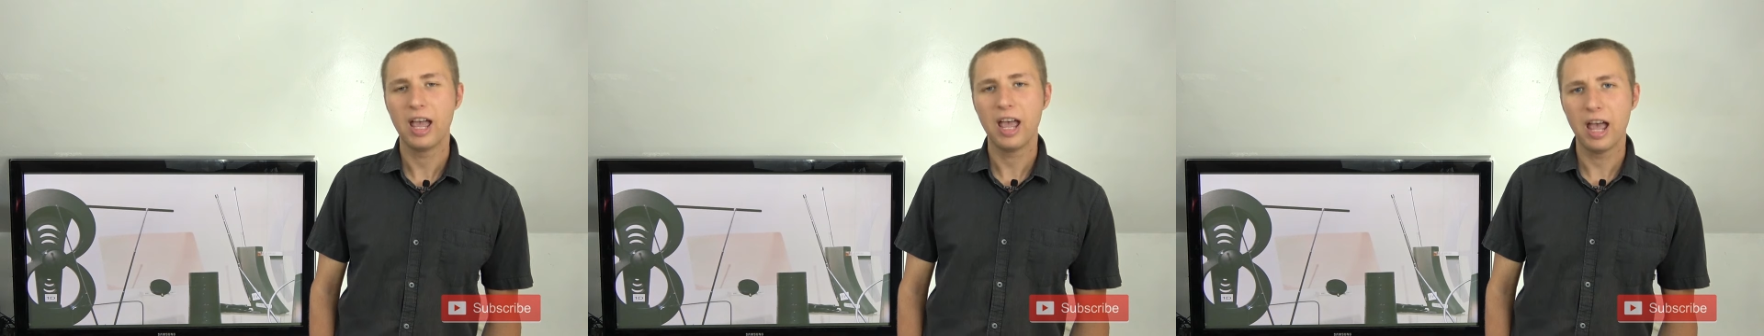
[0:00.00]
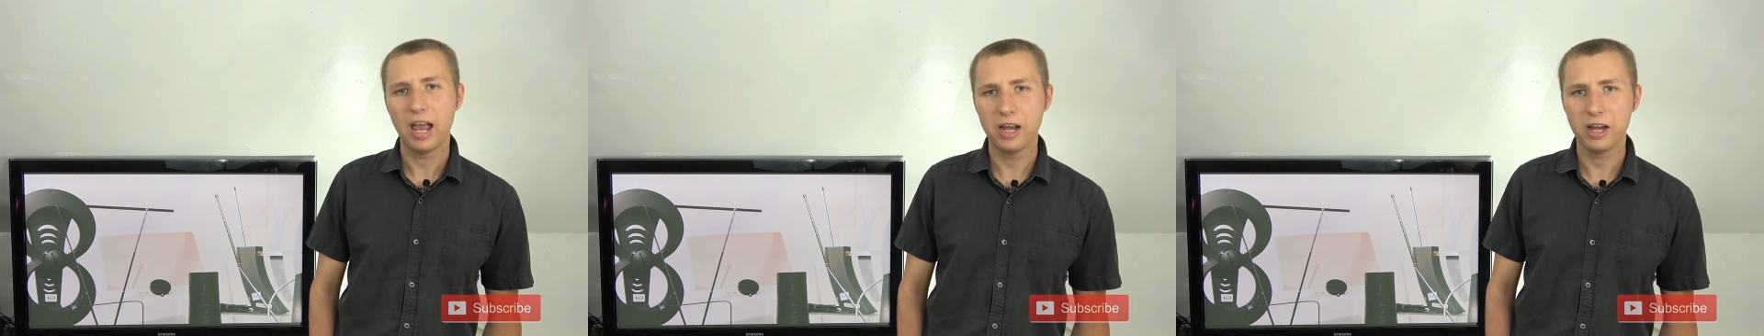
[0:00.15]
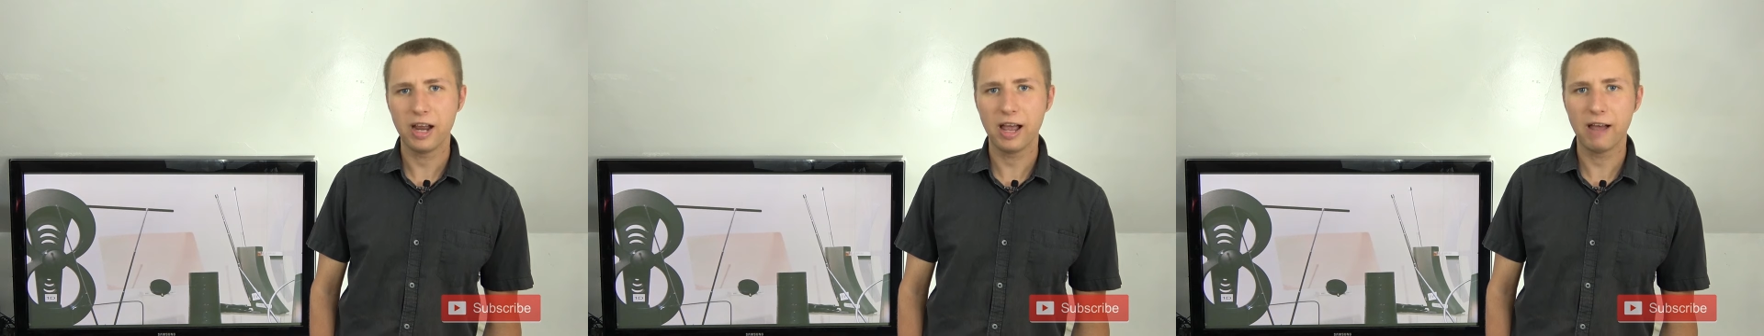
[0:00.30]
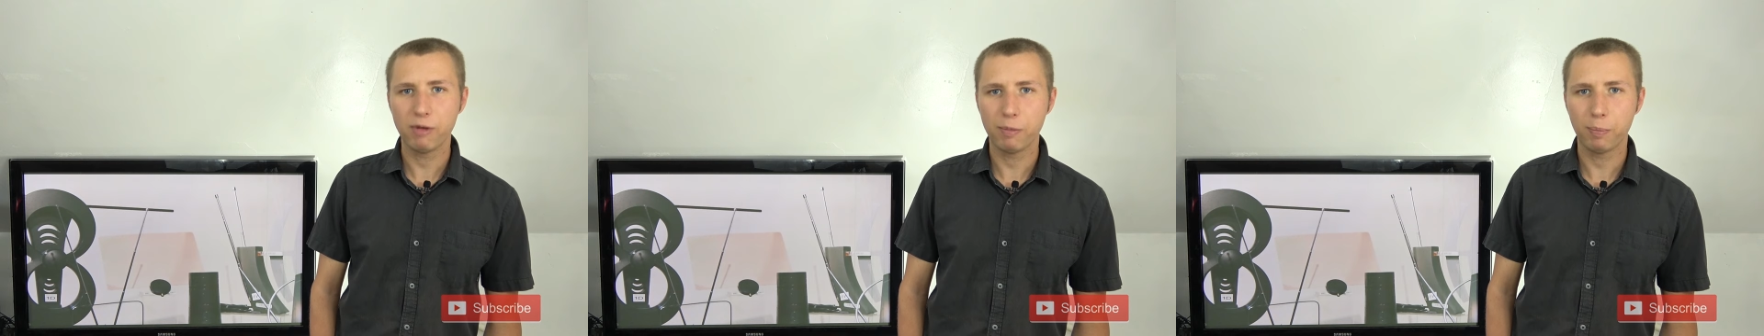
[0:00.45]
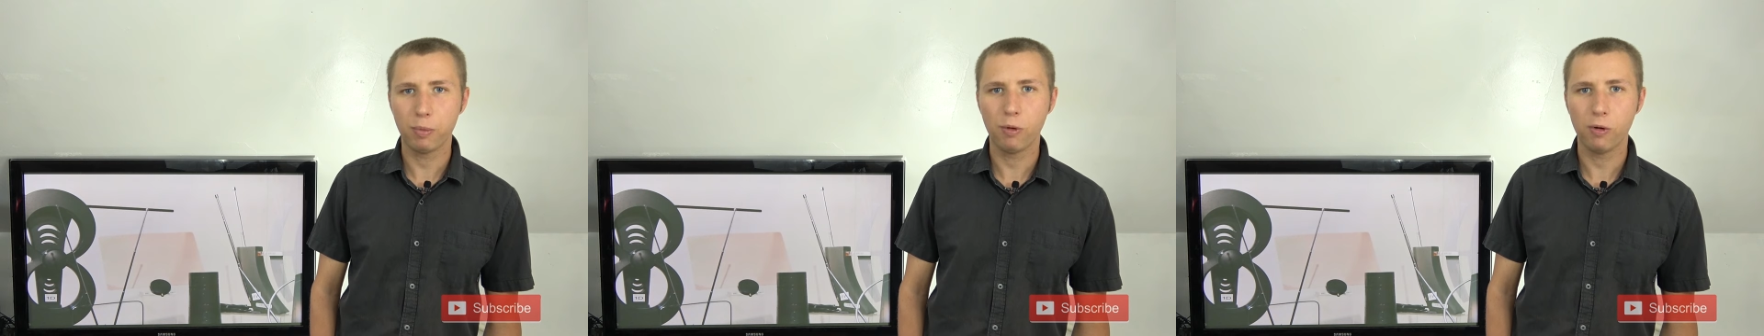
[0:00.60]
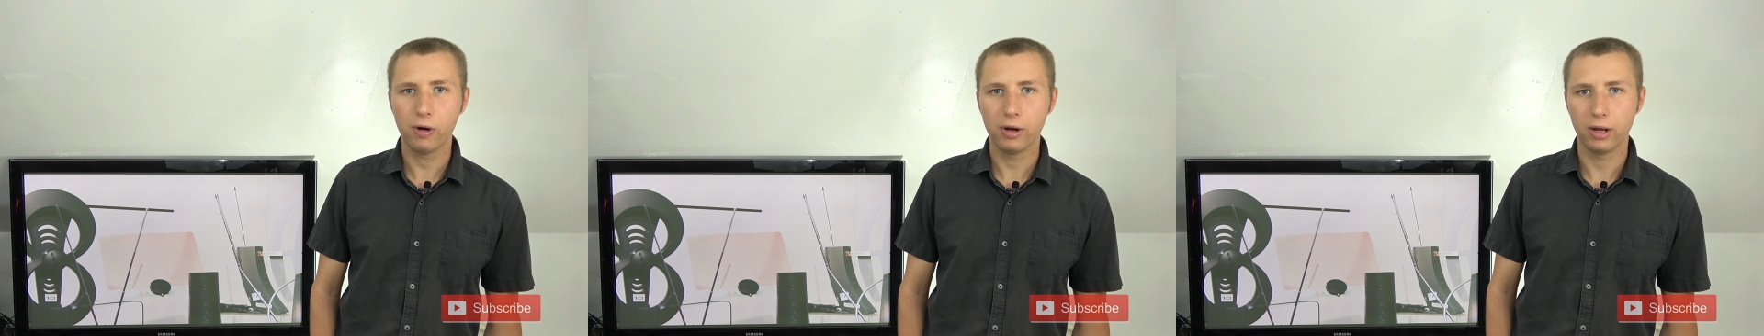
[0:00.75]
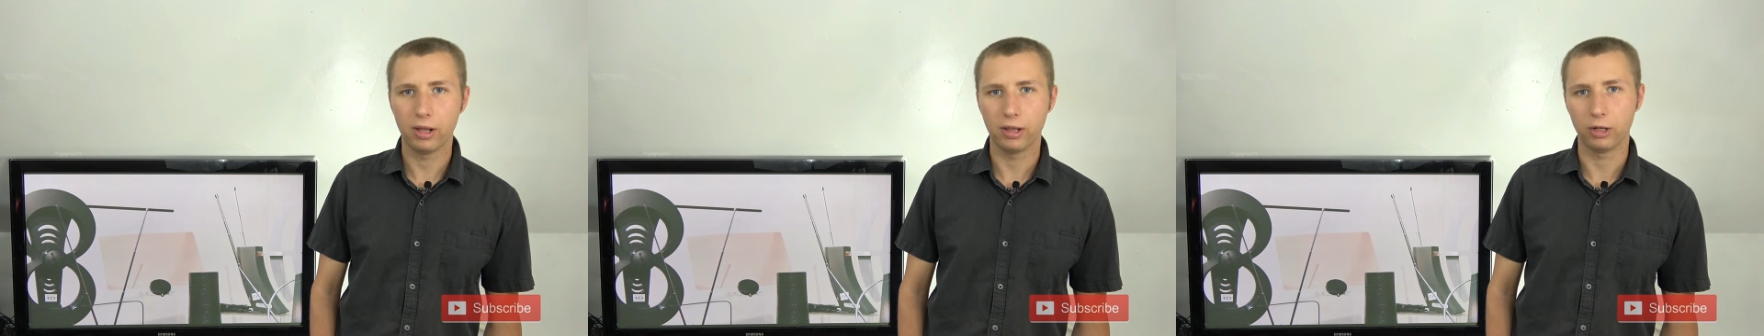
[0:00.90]
and you have it
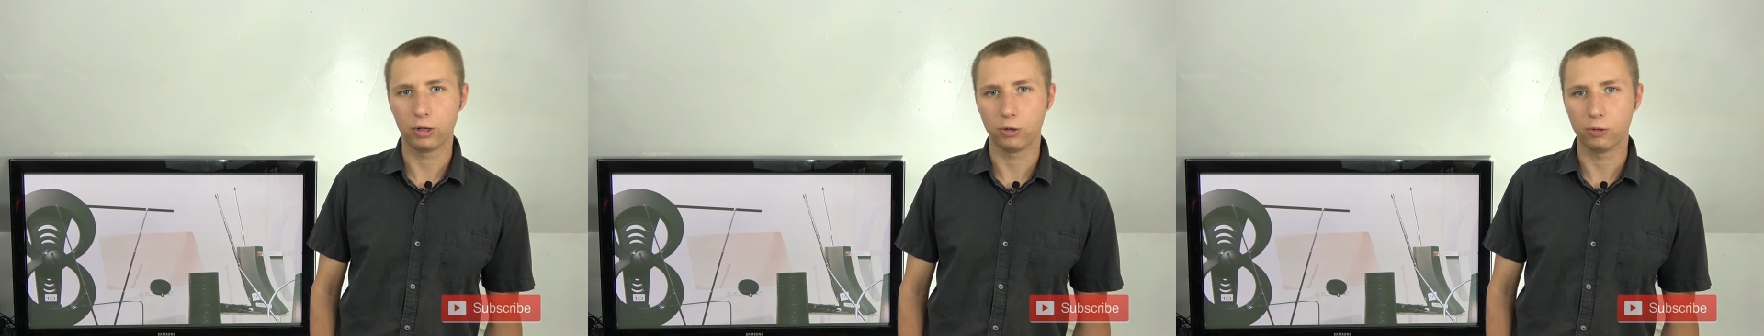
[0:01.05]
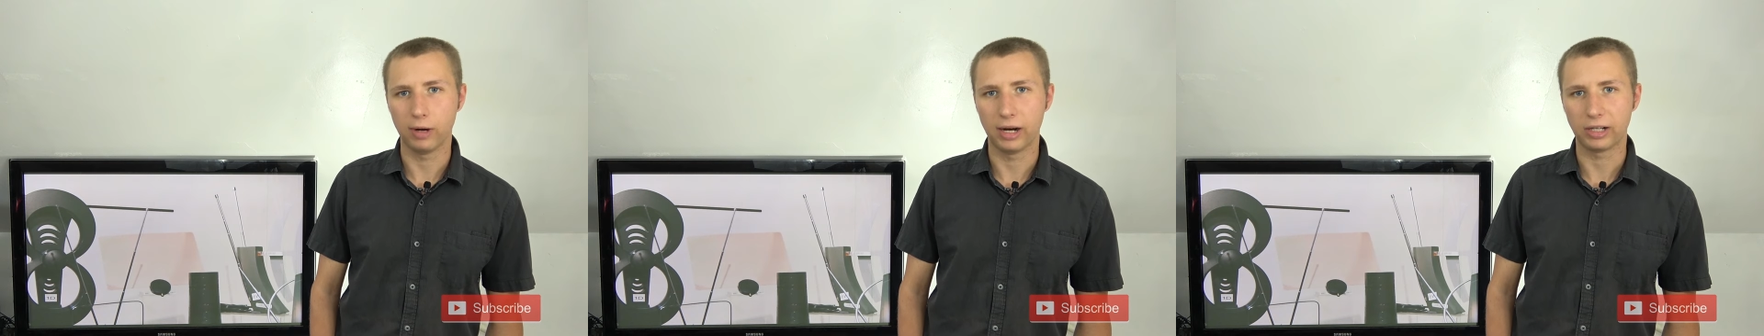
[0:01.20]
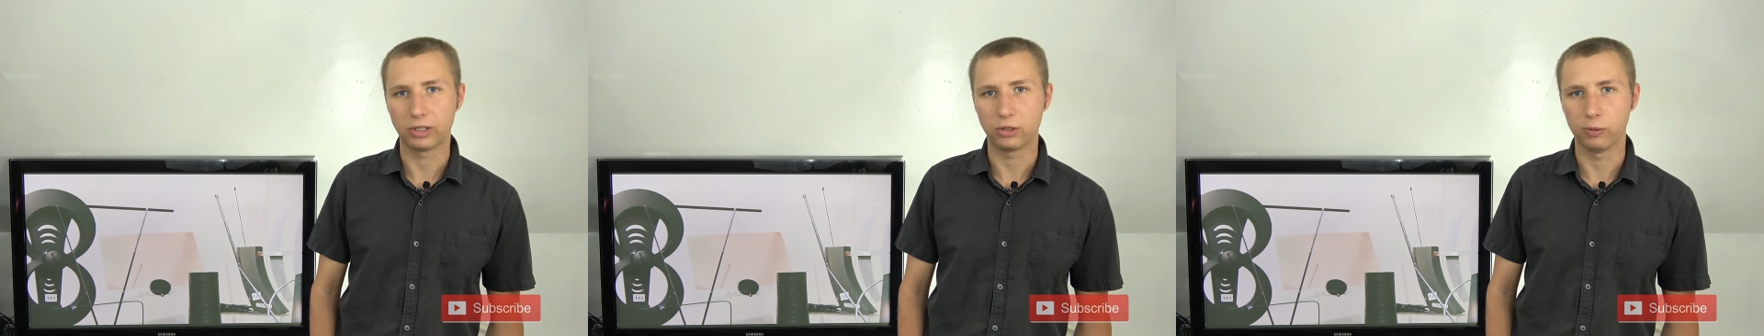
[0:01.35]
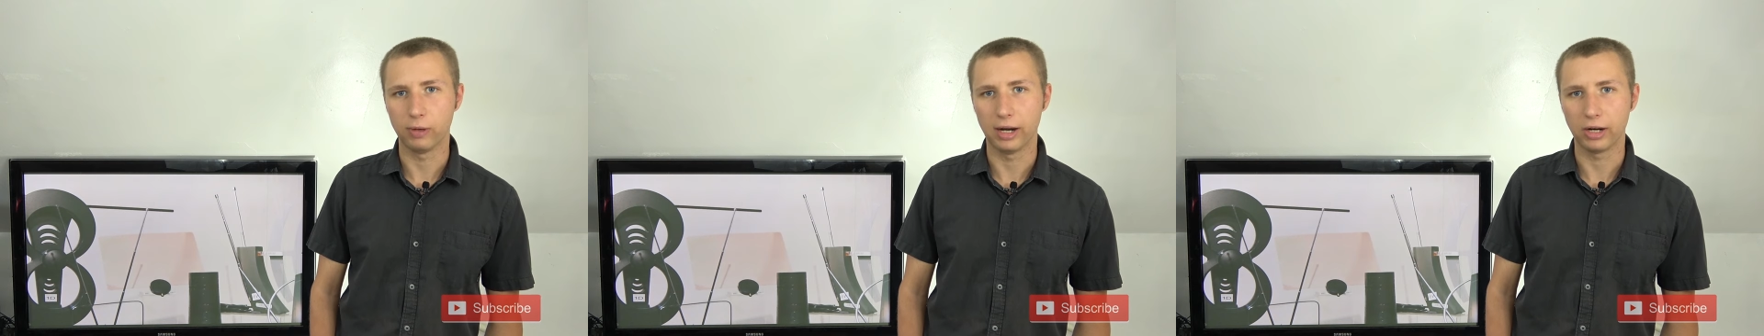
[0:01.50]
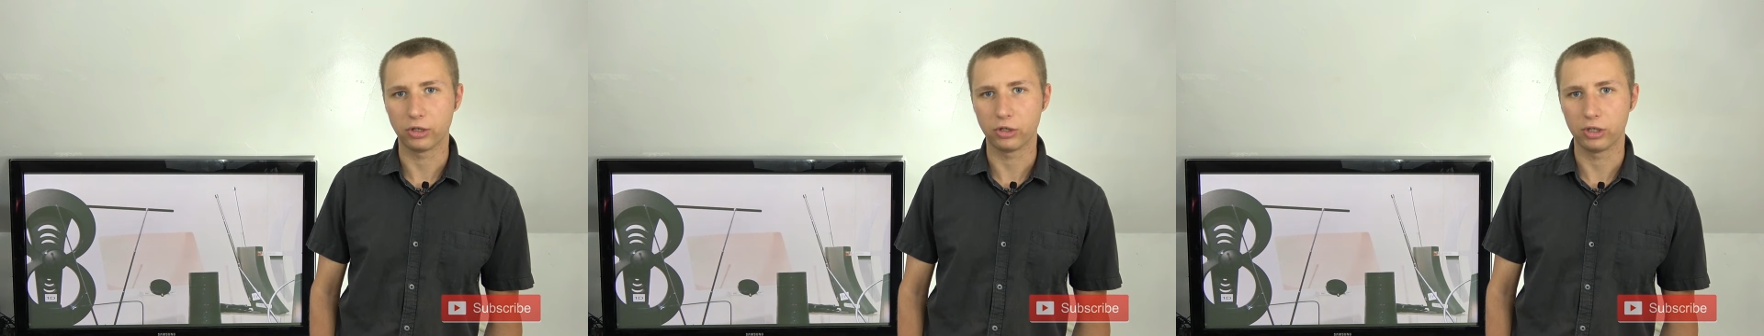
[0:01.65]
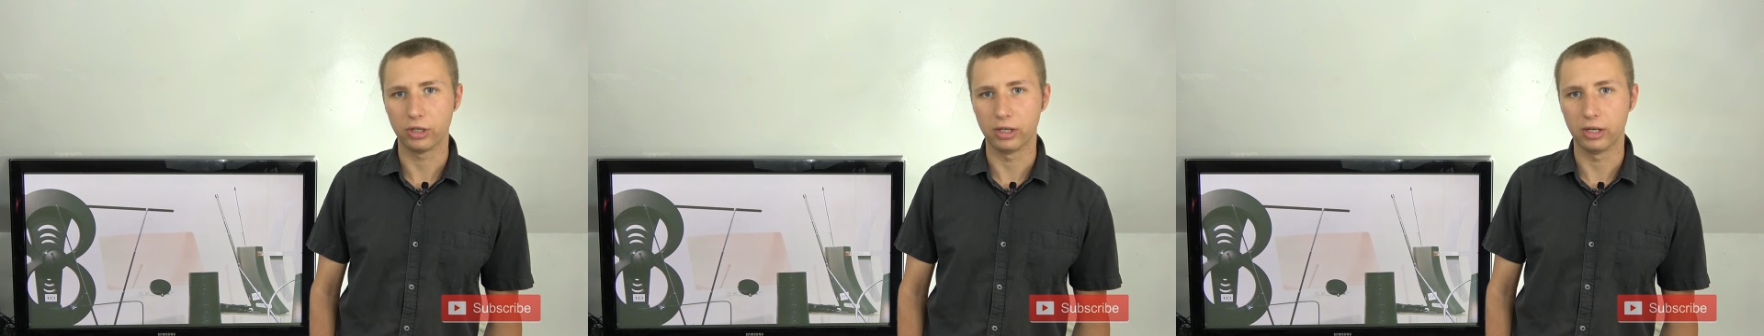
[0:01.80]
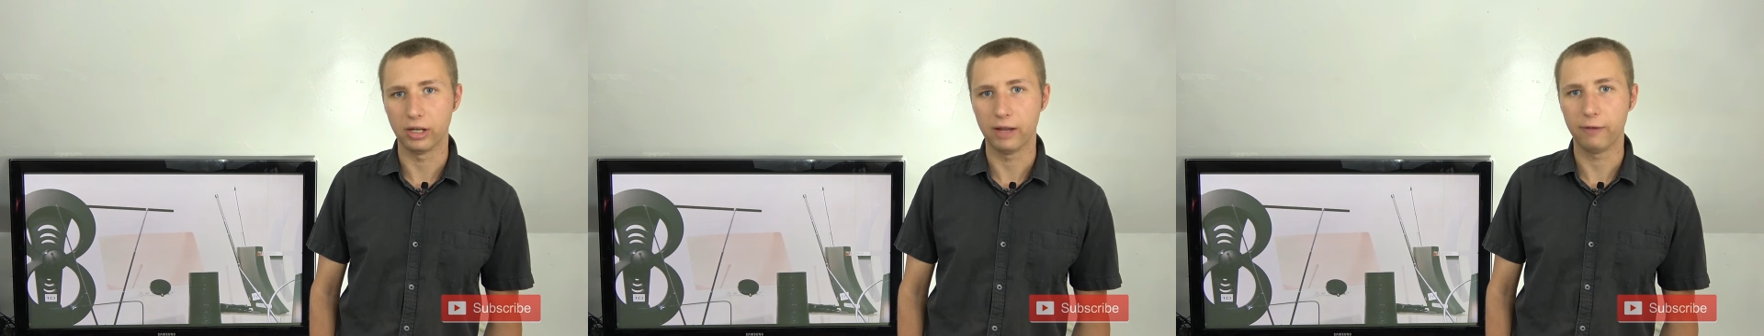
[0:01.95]
pointed in the correct direction.